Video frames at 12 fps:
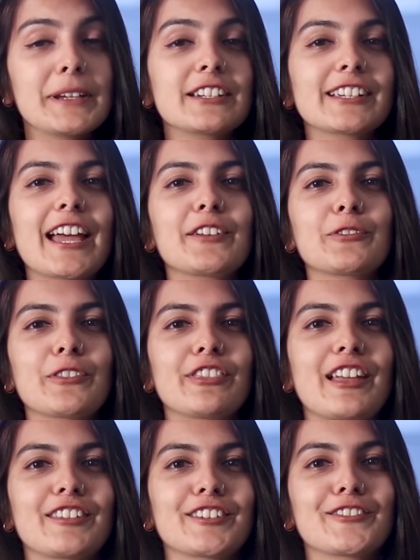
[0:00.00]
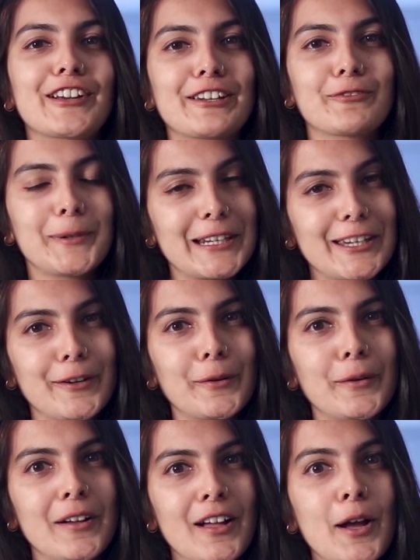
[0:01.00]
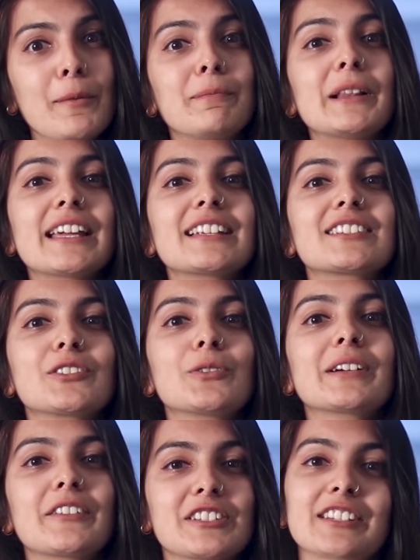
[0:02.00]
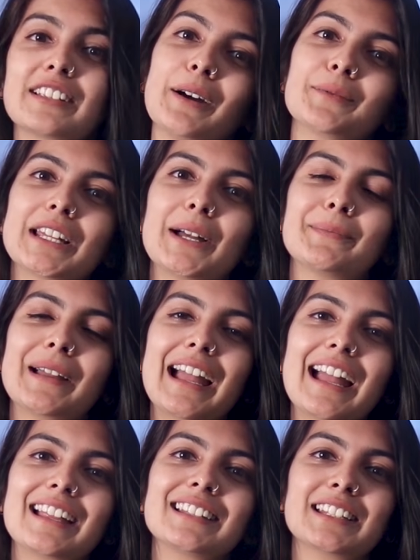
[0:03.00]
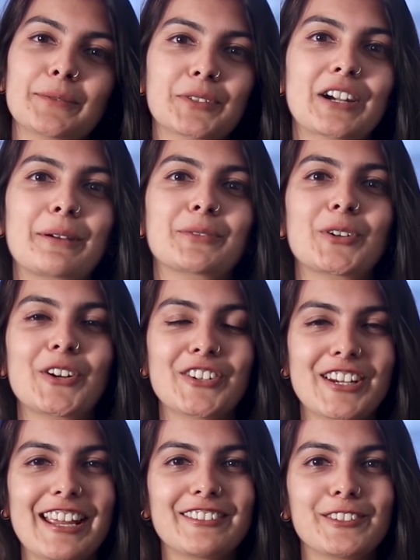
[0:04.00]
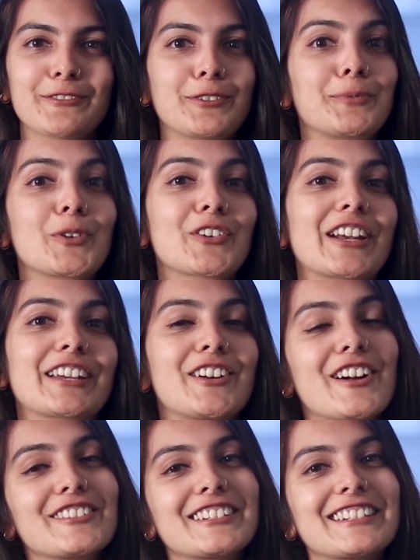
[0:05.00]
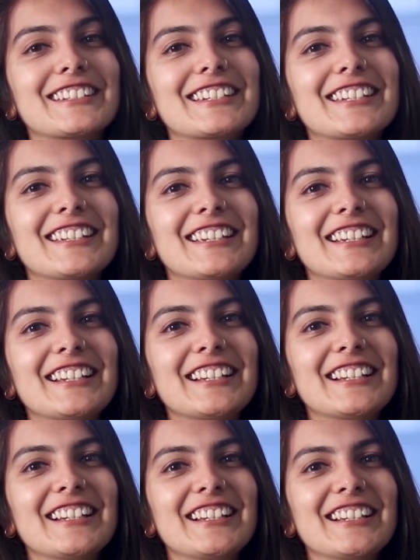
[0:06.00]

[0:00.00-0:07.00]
meet again with another great video. Please do give us a thumbs up and subscribe to our channel for more great content.